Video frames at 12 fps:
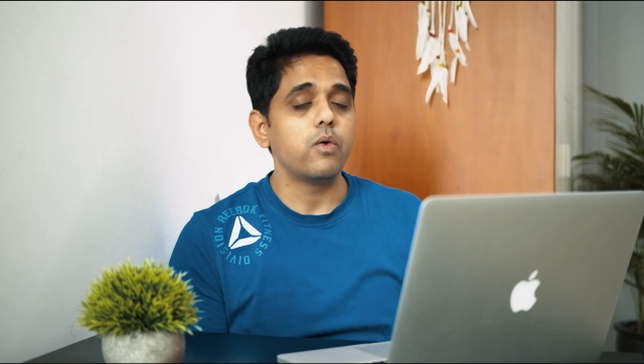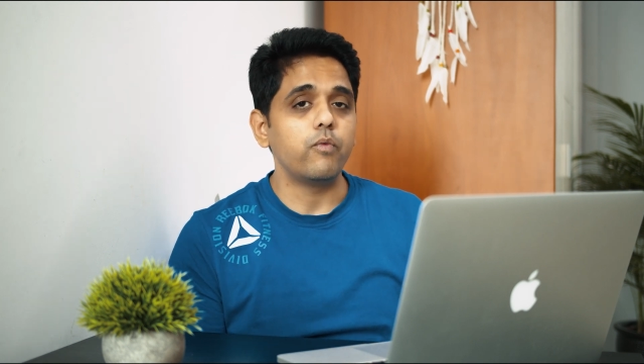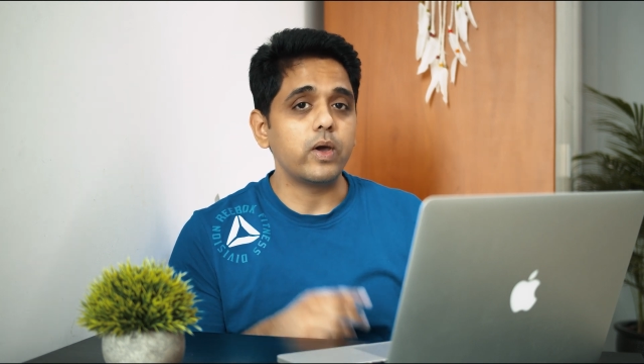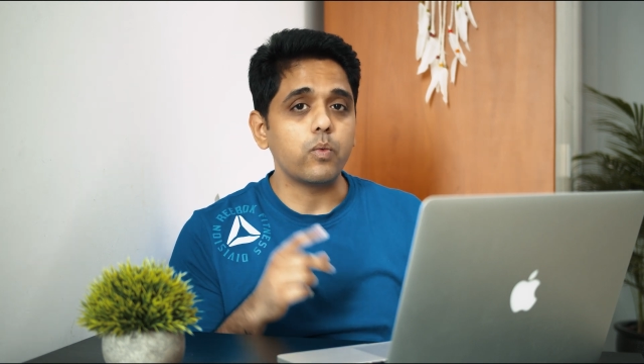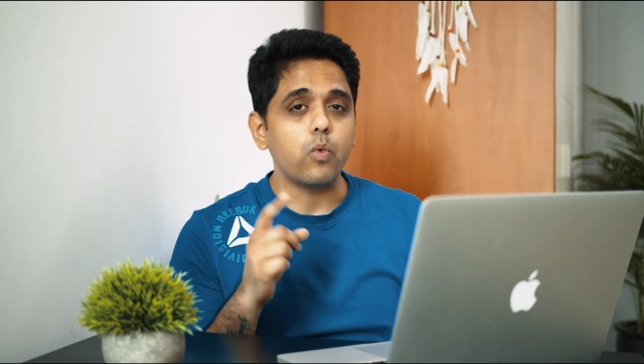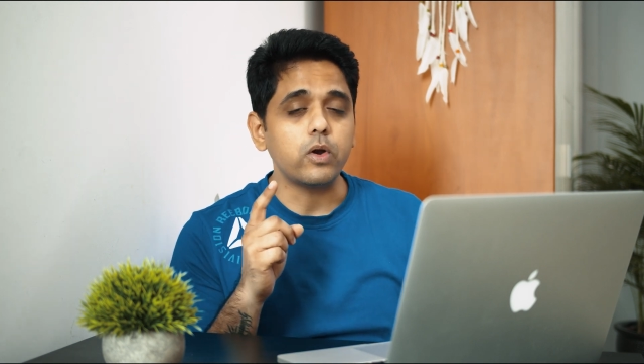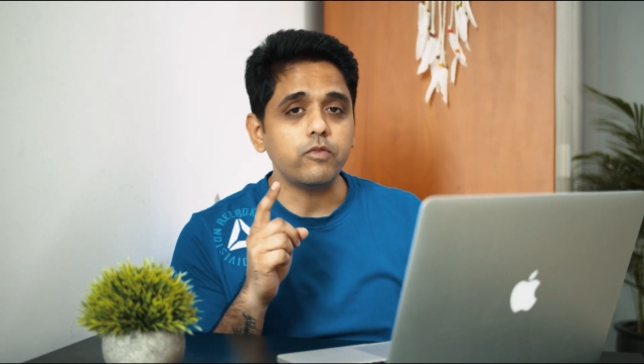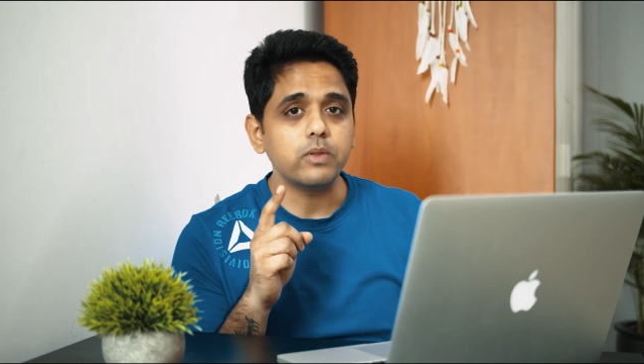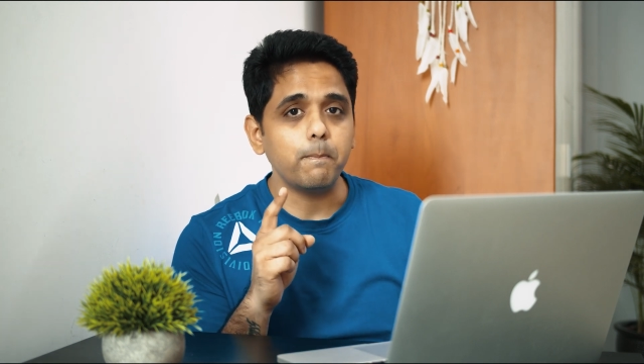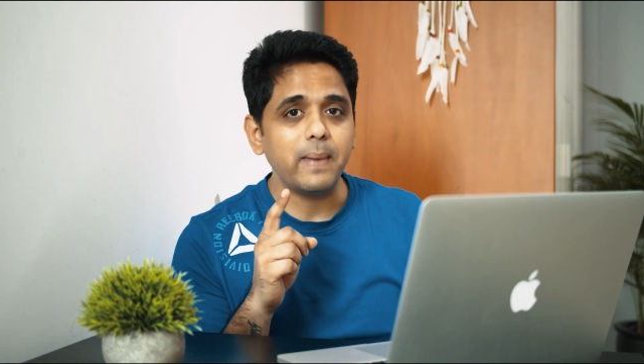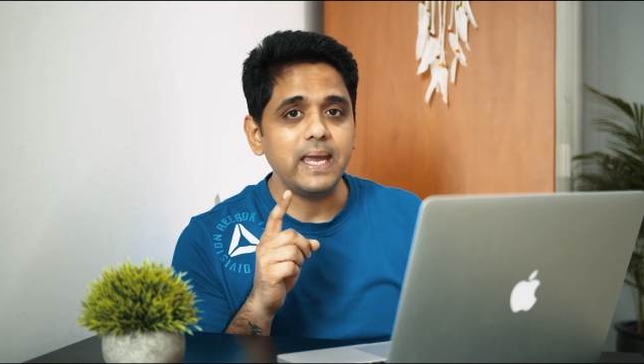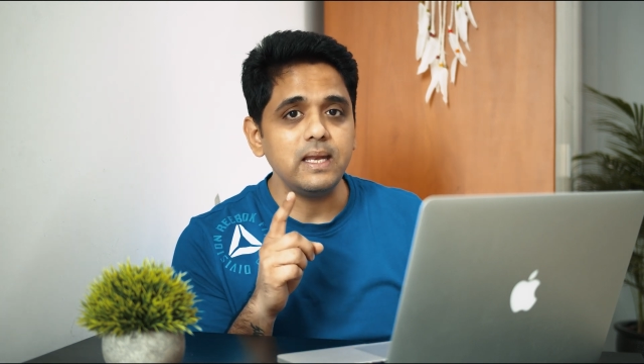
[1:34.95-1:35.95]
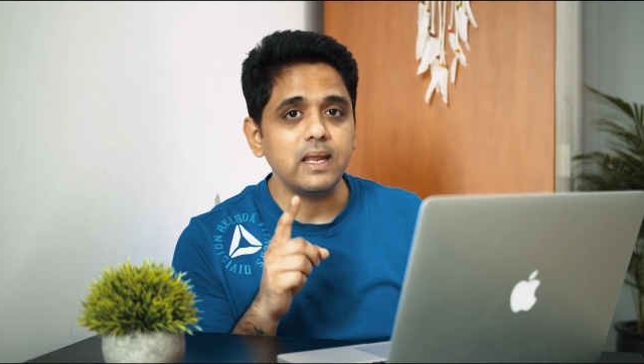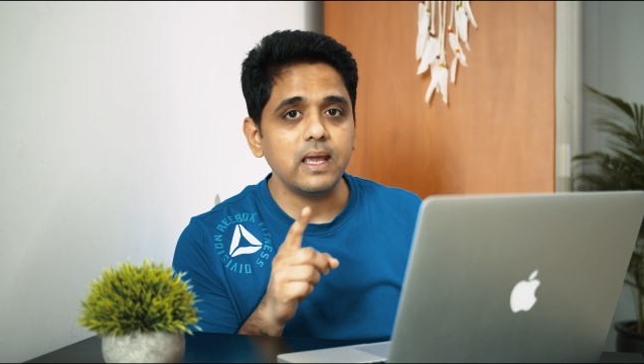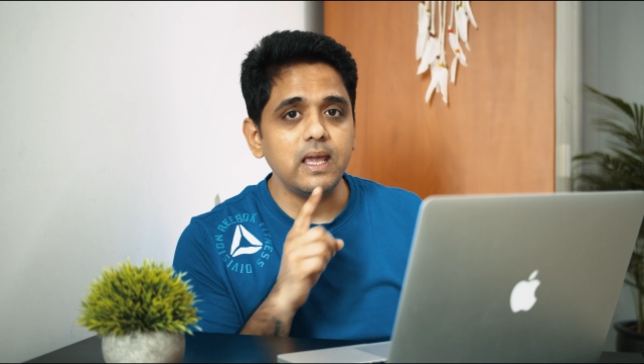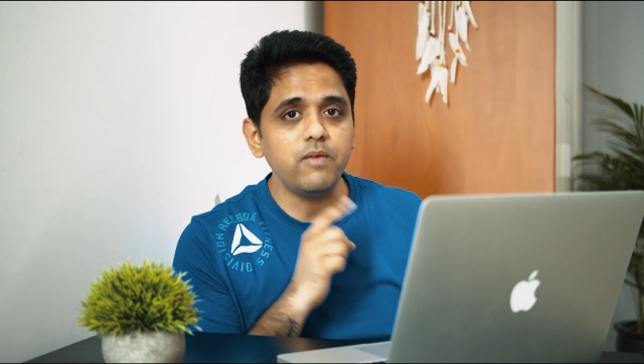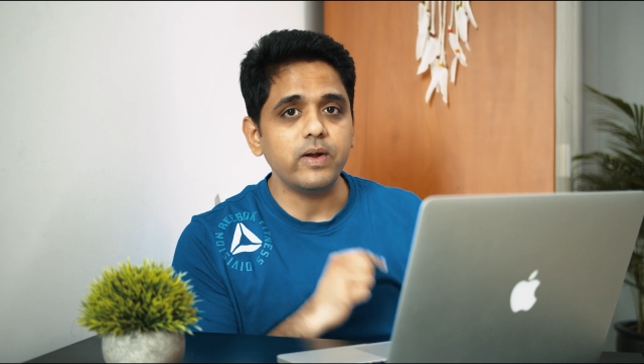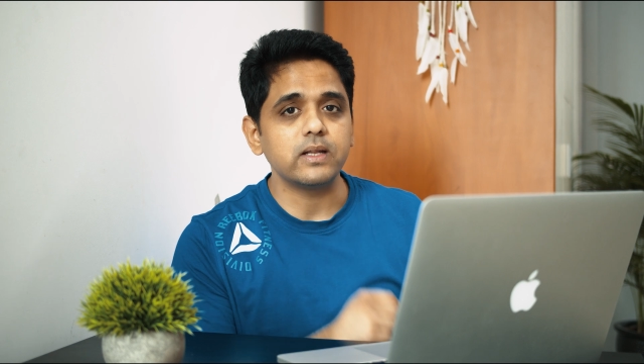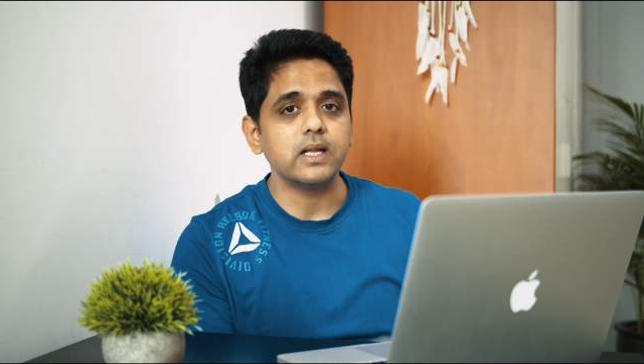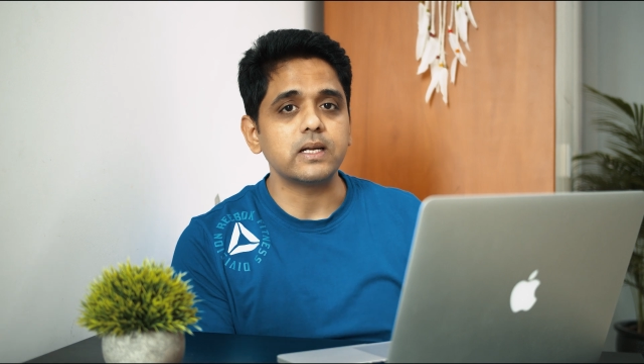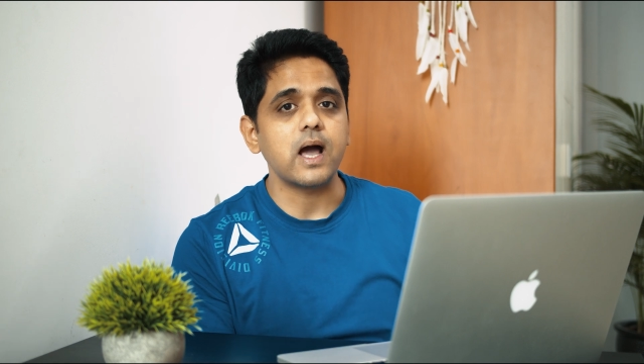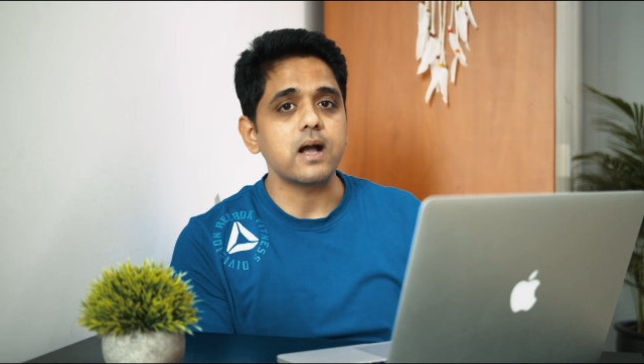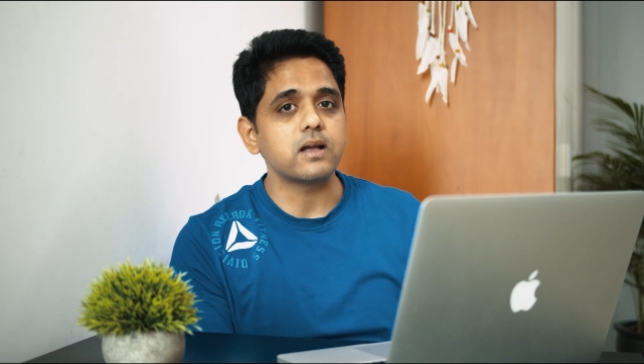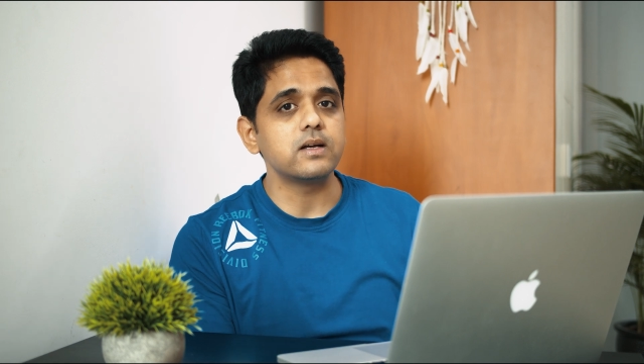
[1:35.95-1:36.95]
where one of the main events that
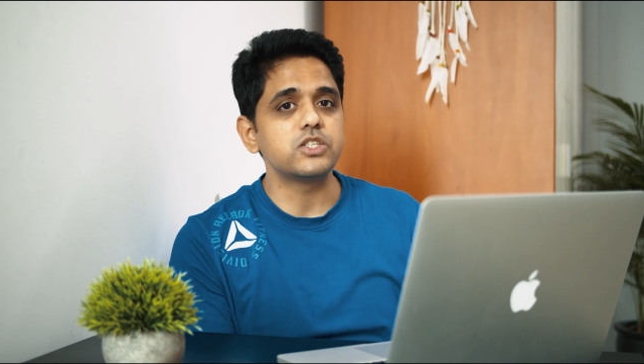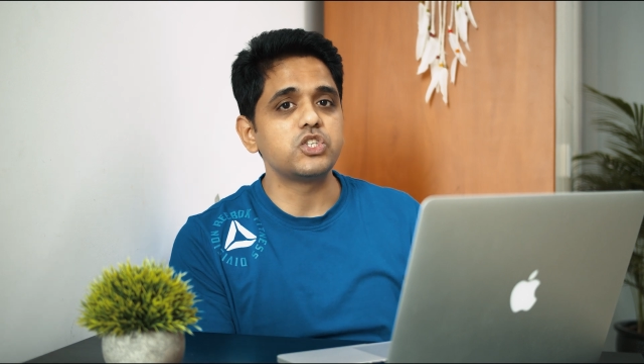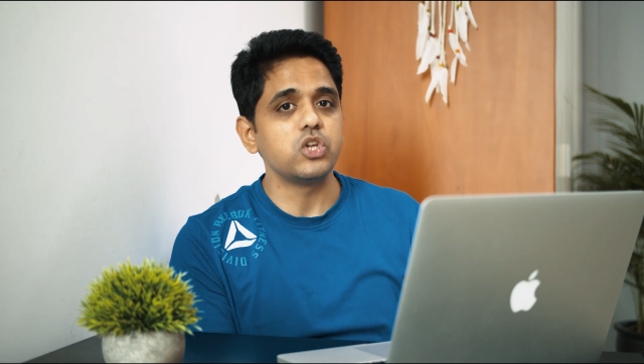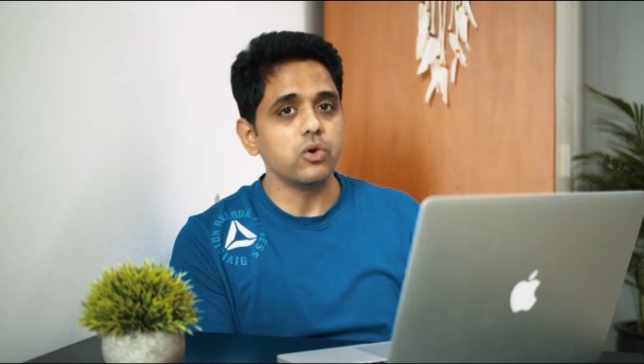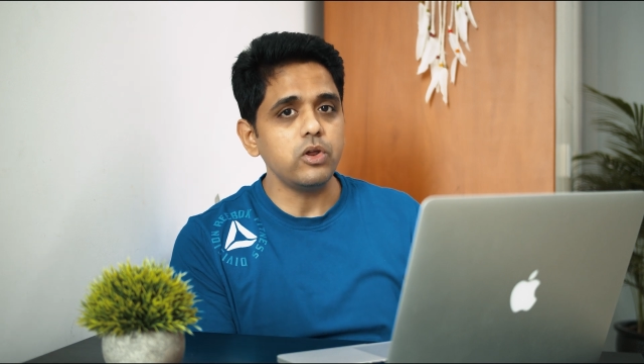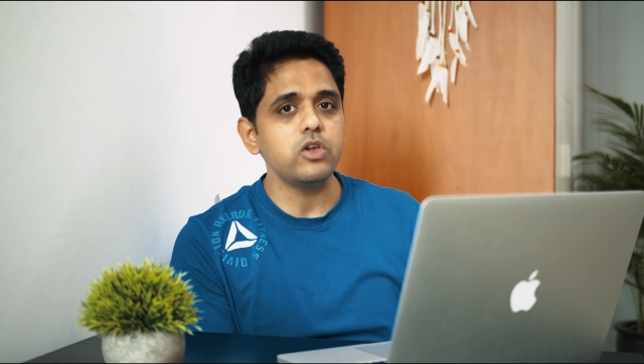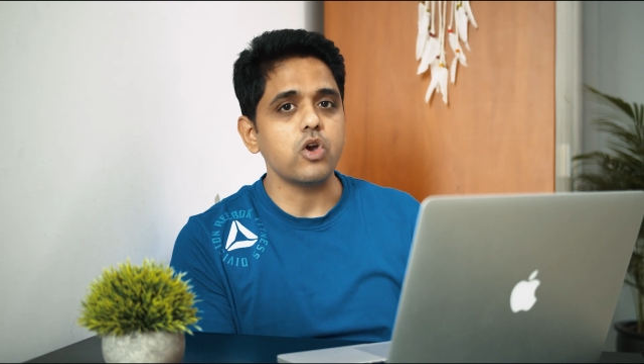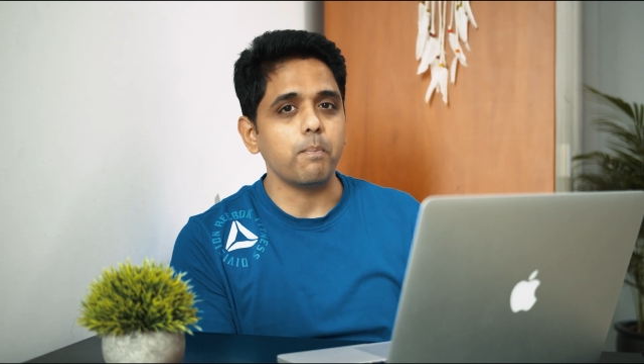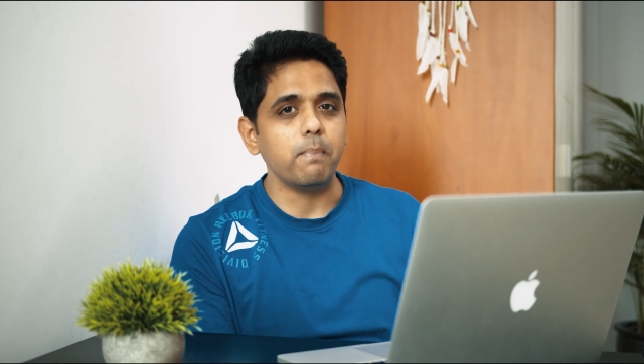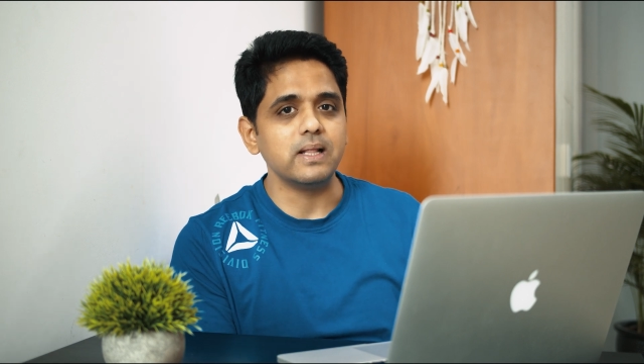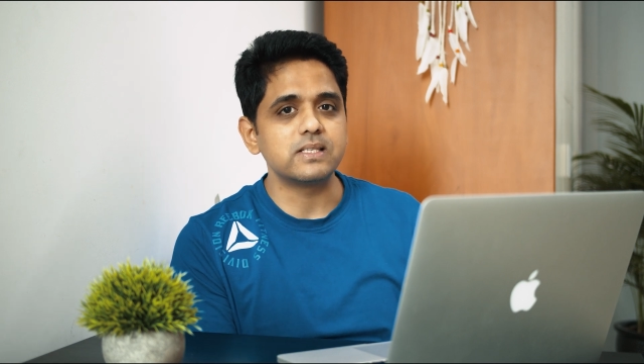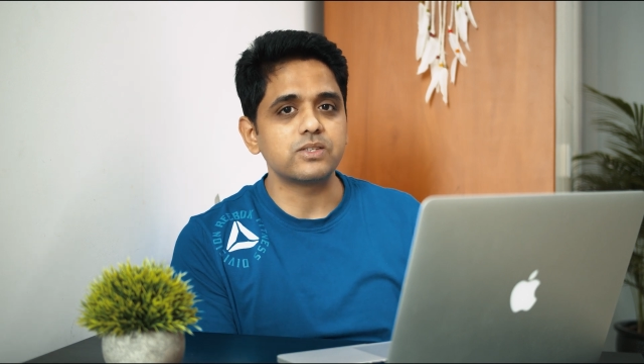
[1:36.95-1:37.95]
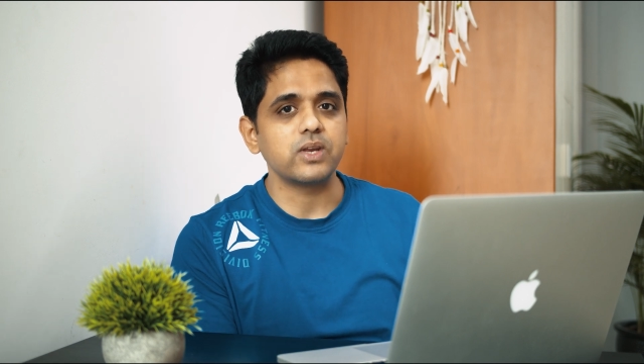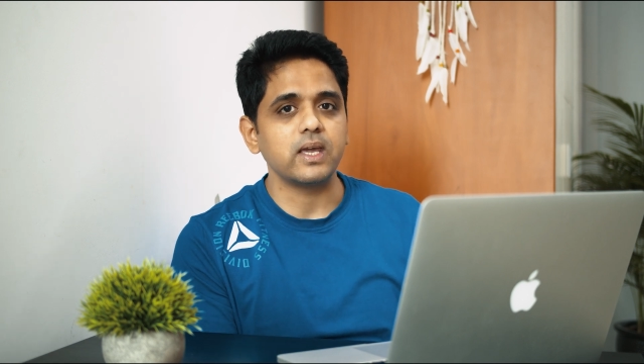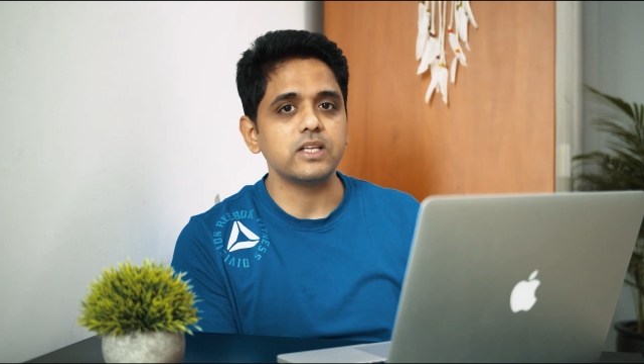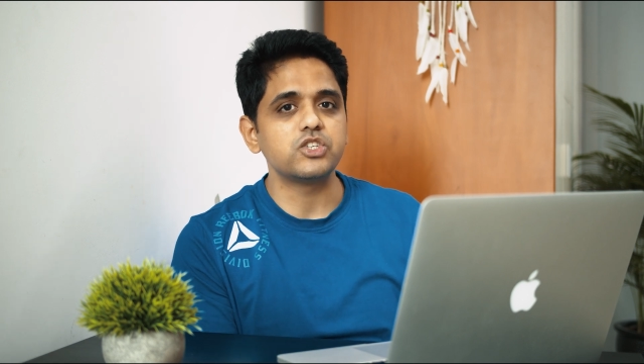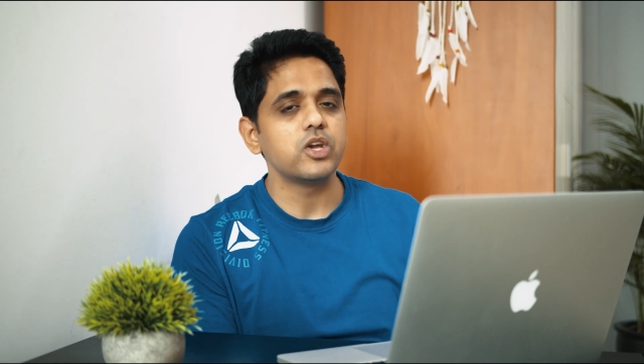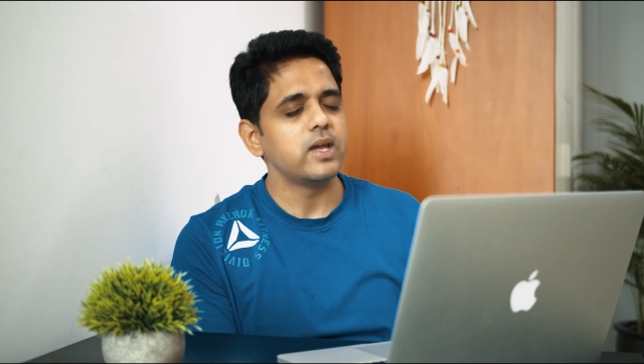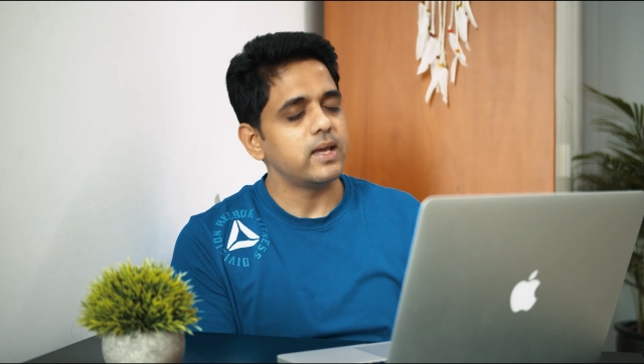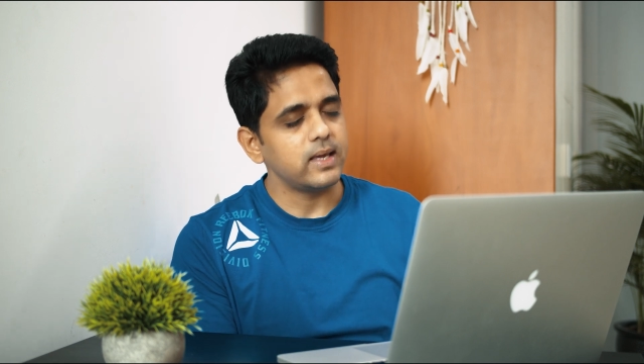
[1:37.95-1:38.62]
occurs during your Bell stage